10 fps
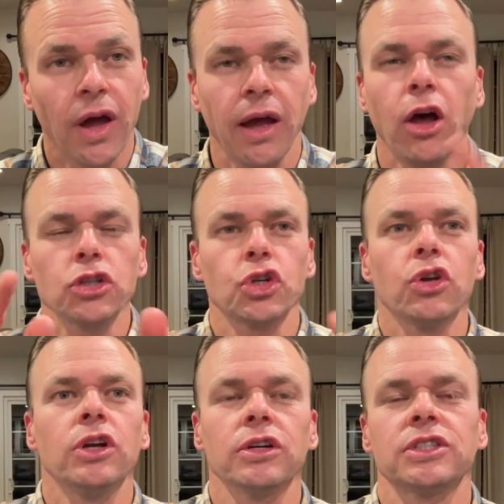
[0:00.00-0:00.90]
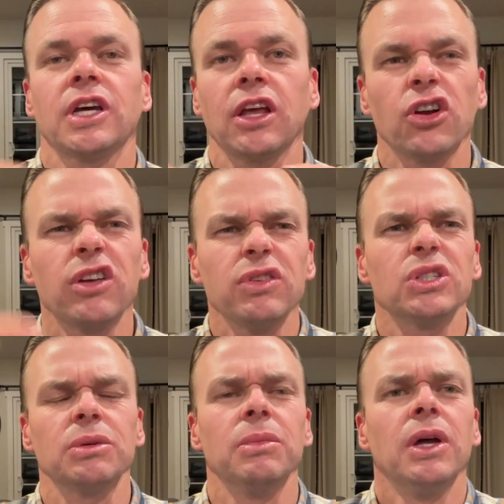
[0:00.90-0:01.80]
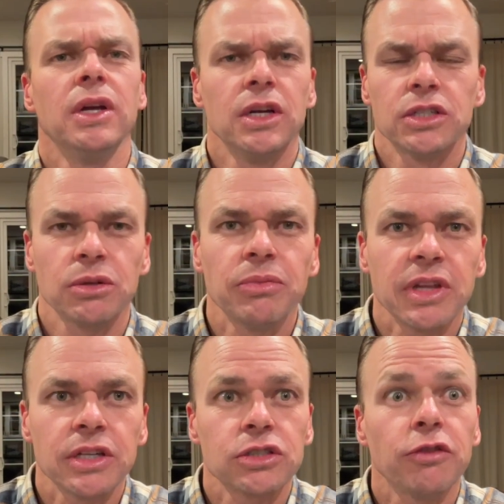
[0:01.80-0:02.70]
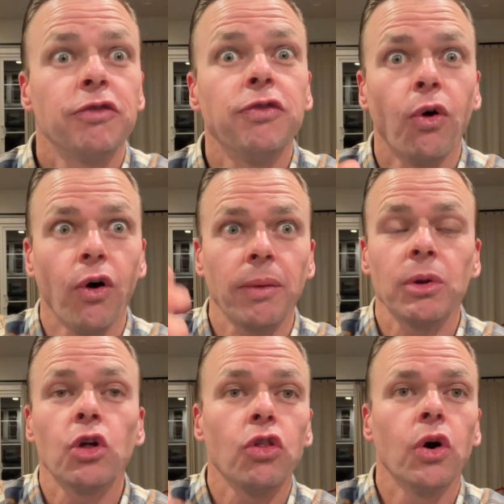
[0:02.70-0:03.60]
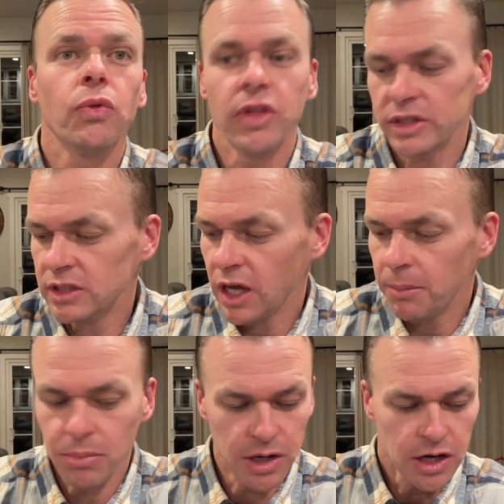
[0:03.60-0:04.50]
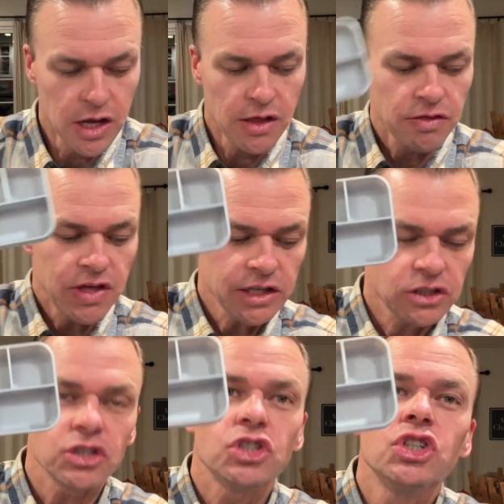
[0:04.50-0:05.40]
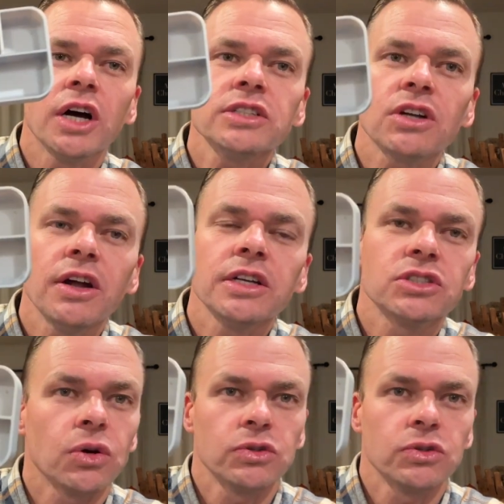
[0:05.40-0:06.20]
I'll show you here in a second. I'll give you some some things of full. I'm gonna load this up, but this just on its own,